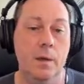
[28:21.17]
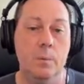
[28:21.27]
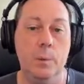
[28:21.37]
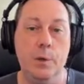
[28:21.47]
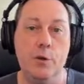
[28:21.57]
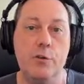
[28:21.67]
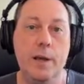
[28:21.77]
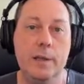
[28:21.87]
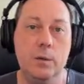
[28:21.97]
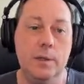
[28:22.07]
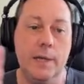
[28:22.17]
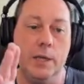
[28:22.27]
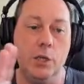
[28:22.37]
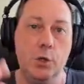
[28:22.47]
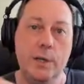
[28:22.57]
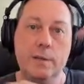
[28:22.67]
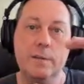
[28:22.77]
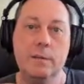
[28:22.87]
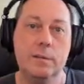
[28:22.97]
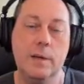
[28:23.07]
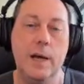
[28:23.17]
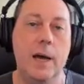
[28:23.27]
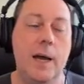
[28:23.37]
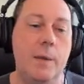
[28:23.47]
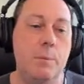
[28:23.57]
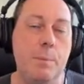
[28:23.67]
we create a little unit and